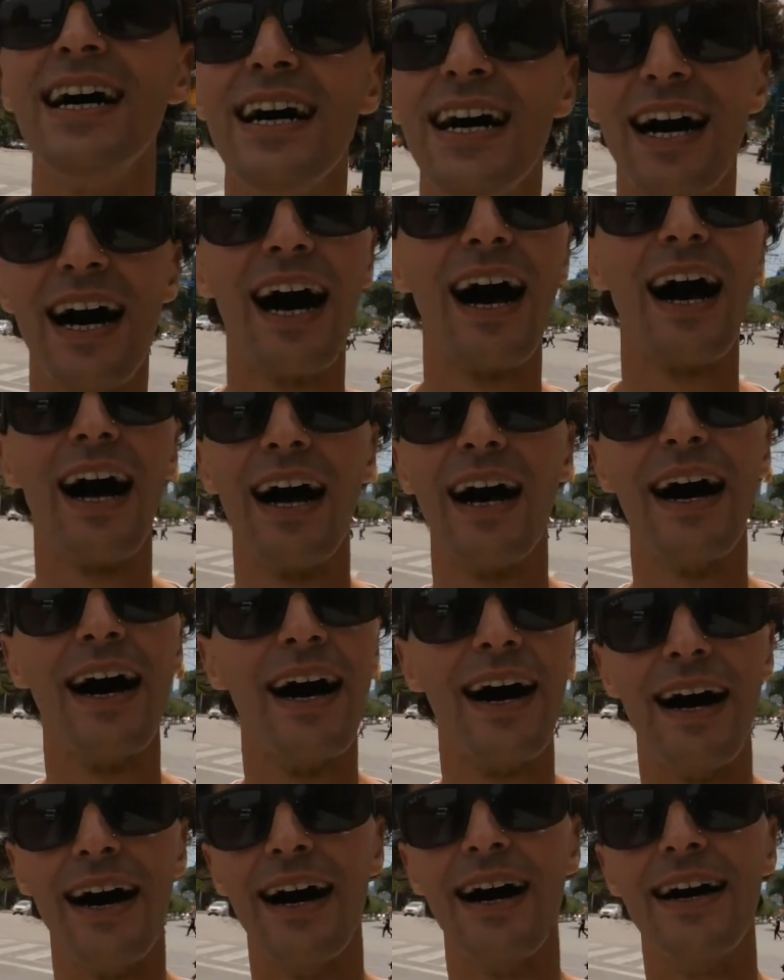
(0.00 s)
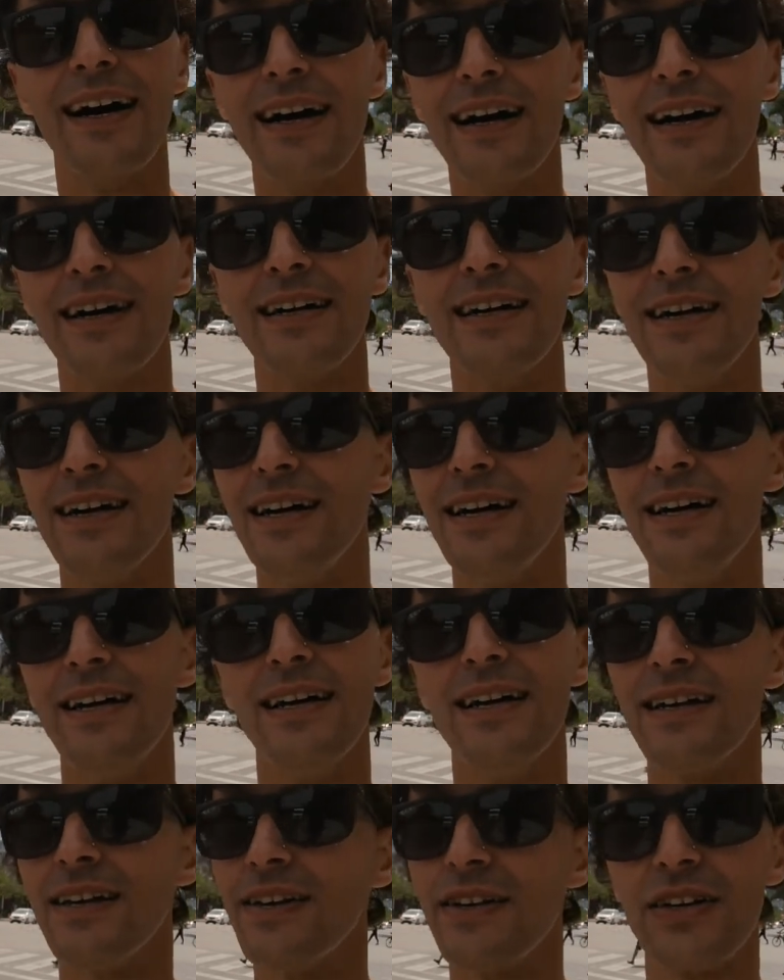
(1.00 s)
Ah,
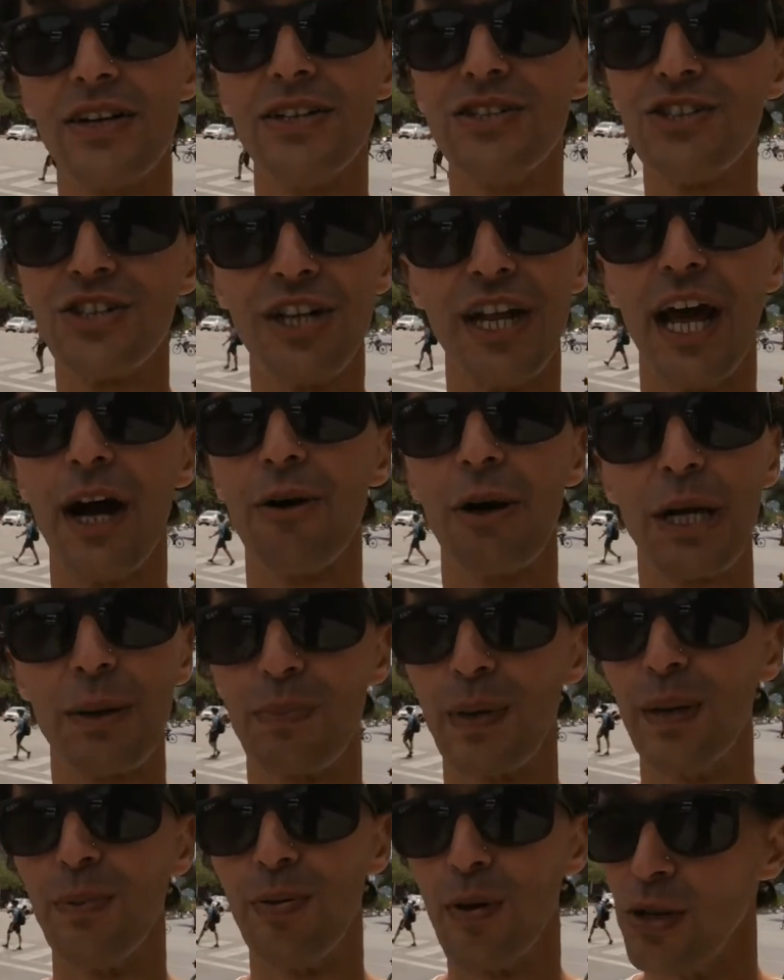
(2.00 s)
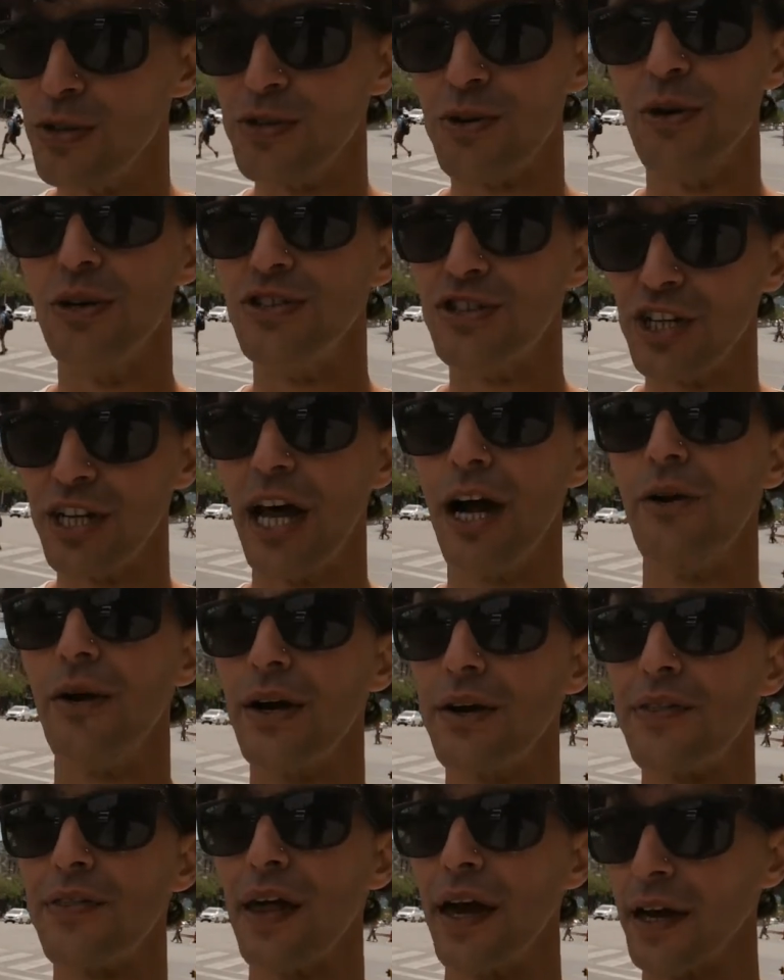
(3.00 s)
good generic people doing
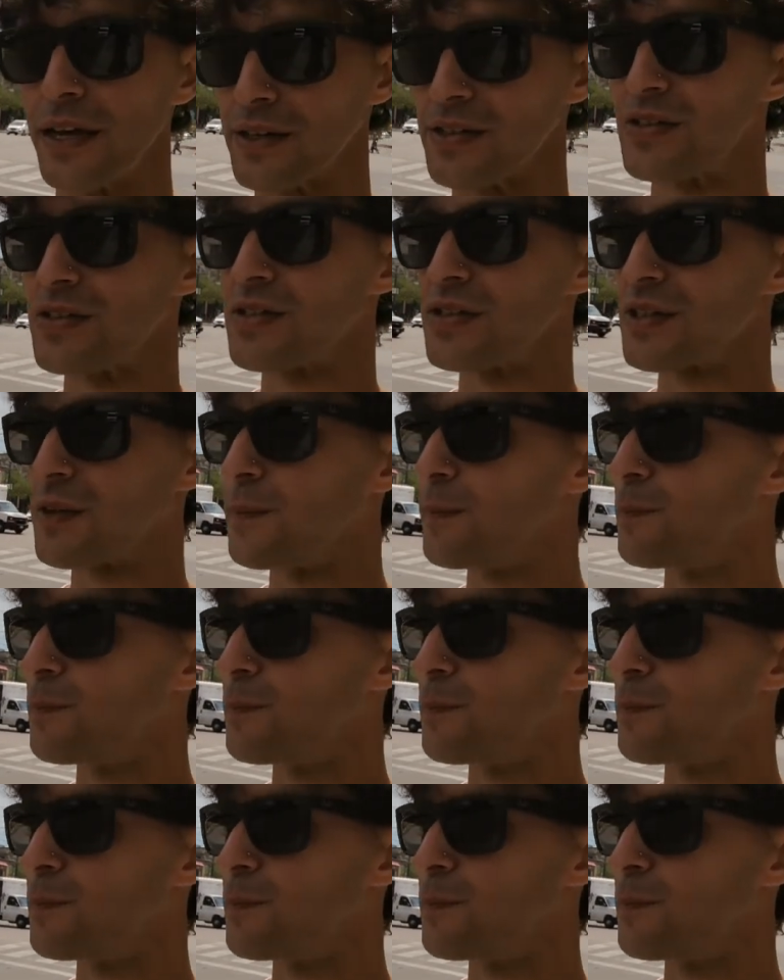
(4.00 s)
generic things.